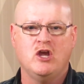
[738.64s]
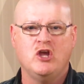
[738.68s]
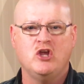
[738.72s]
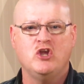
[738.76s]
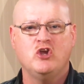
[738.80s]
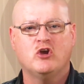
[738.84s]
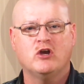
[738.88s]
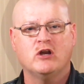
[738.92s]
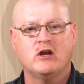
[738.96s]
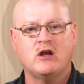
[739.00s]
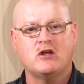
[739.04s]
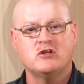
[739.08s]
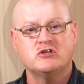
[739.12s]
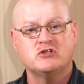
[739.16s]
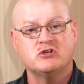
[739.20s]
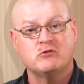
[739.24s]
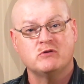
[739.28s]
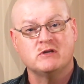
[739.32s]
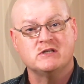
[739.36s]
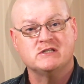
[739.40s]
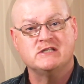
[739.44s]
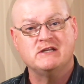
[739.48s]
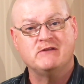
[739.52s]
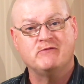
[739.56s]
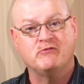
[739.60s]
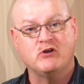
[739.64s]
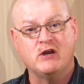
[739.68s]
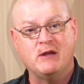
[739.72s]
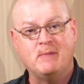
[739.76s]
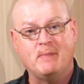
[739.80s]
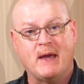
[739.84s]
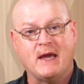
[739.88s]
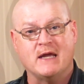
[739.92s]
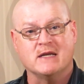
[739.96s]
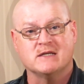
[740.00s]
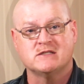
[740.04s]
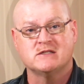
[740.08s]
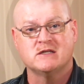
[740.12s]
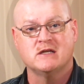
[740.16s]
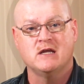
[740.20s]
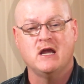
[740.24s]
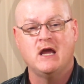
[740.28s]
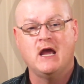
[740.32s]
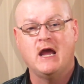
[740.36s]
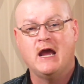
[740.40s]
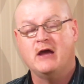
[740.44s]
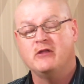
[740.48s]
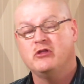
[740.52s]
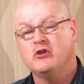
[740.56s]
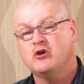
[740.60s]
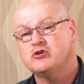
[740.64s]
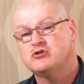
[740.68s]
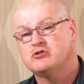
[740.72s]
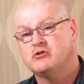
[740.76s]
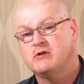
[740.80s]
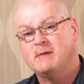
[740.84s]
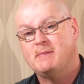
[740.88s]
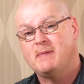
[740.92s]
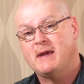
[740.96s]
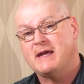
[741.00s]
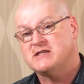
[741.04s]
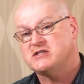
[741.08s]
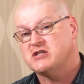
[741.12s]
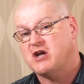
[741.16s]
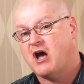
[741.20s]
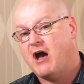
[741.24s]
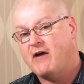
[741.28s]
You could also receive rebates, and those rebates